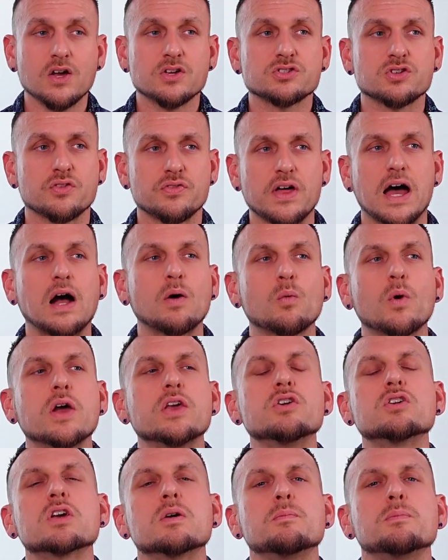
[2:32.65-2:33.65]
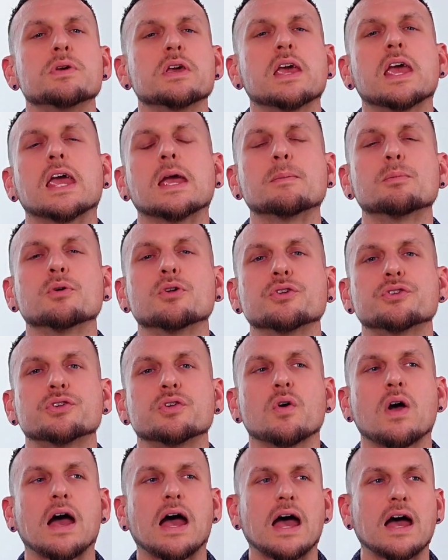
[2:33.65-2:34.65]
so that way you can be able
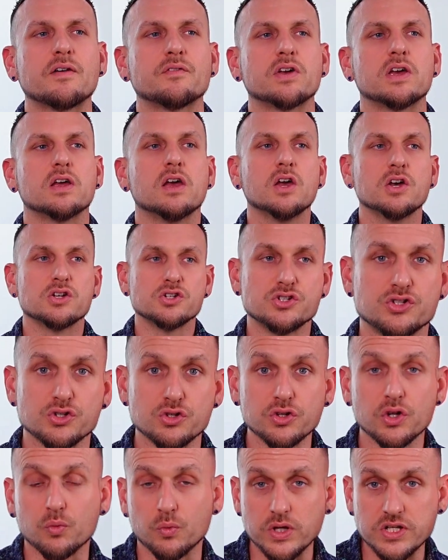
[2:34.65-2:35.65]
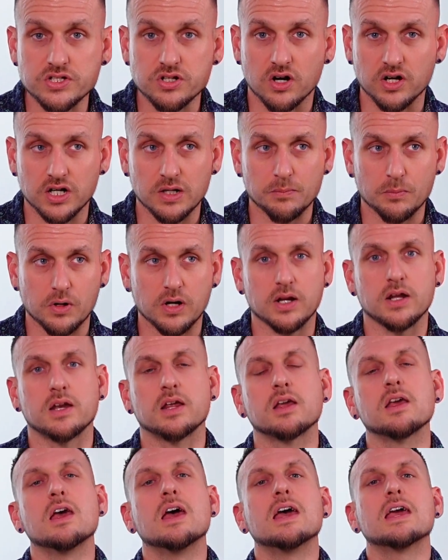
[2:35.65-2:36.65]
to have it do the retarget
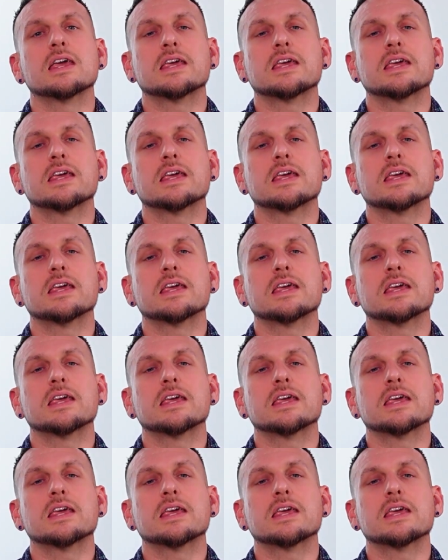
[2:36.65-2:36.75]
marketing,